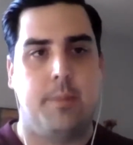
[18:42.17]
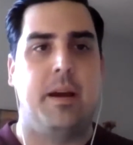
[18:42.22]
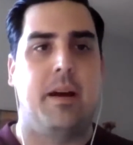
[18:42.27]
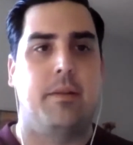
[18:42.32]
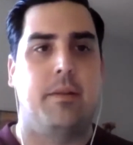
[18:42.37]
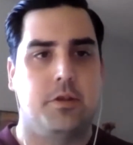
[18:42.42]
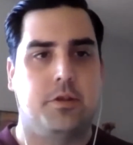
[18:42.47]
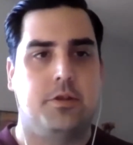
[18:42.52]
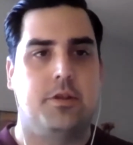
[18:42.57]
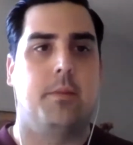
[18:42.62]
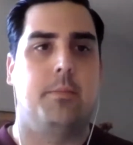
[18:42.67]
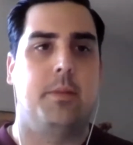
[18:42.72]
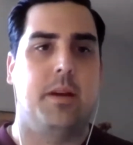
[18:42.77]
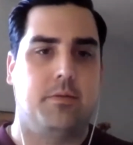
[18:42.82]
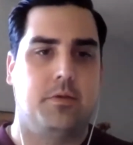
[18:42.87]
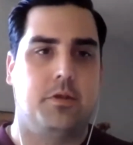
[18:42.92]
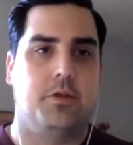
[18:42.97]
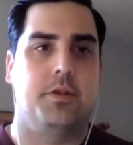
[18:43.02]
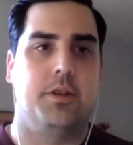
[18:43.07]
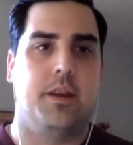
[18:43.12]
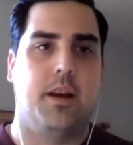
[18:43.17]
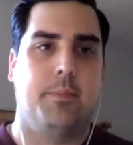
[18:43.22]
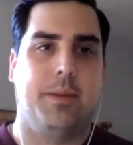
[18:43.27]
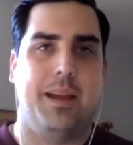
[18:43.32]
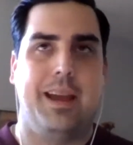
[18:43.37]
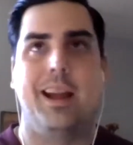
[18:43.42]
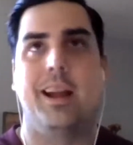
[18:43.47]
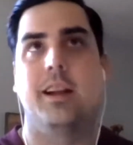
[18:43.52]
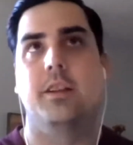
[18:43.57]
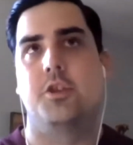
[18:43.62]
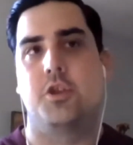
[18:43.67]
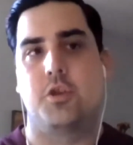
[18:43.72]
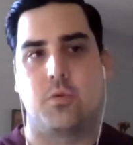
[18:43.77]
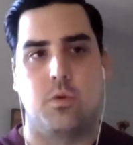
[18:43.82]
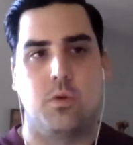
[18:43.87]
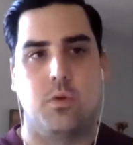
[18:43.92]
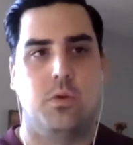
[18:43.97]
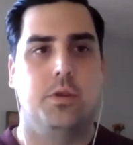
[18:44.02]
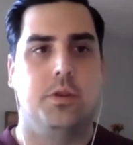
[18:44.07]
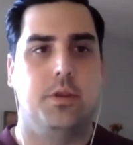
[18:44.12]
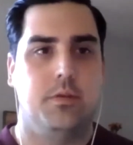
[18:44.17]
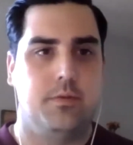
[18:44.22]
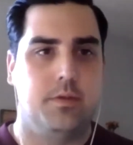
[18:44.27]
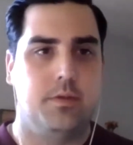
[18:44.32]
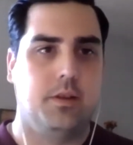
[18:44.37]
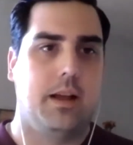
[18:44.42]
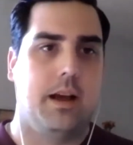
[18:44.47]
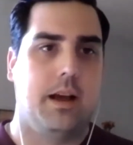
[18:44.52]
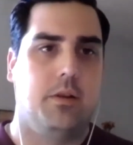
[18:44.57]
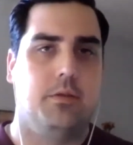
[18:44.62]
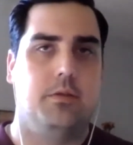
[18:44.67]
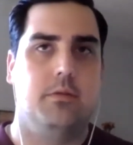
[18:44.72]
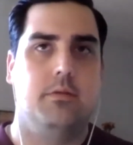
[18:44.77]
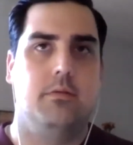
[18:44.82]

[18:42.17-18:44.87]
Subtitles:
after step after step and scroll to fill out